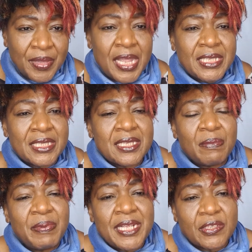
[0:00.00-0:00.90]
It is in the
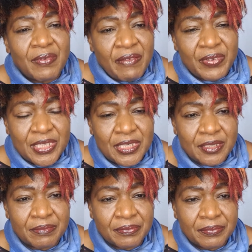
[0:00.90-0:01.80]
place of
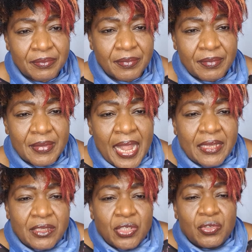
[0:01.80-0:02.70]
affliction that